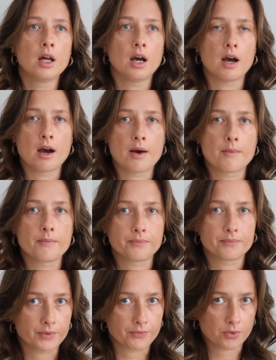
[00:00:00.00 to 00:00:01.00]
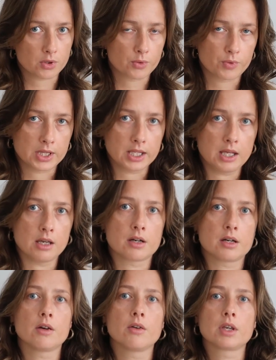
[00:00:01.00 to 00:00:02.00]
the following
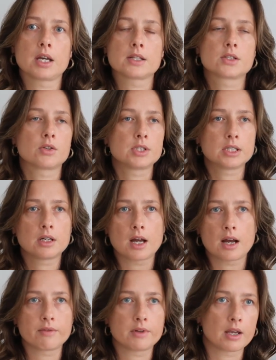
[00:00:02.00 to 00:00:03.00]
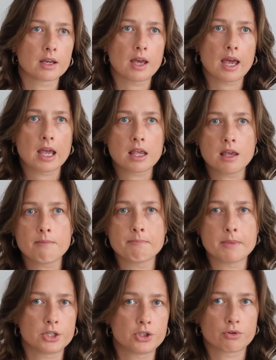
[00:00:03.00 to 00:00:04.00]
year. Okay, so I didn't have like any
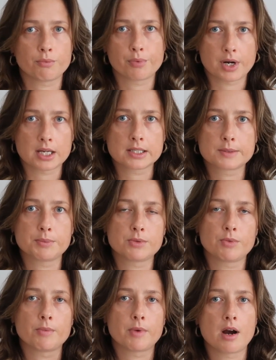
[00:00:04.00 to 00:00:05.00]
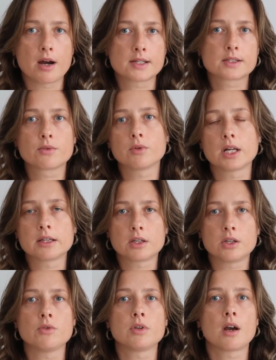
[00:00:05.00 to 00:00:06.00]
major breaks between my high school and the
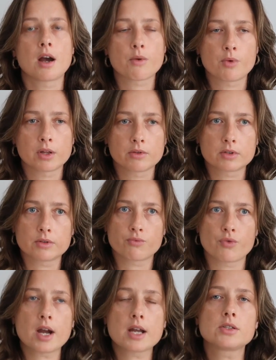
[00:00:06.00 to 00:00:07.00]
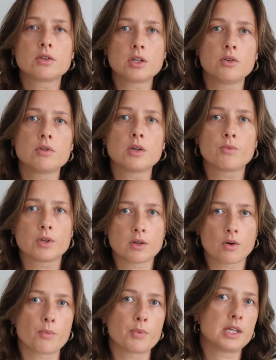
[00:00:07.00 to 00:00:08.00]
uni. I went right to the uni when
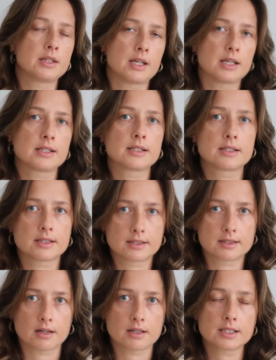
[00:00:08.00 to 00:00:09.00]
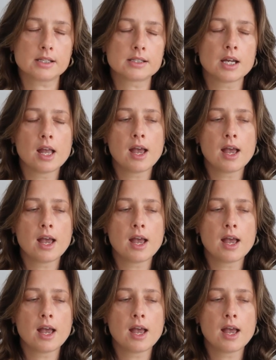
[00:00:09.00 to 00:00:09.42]
the opening dates started.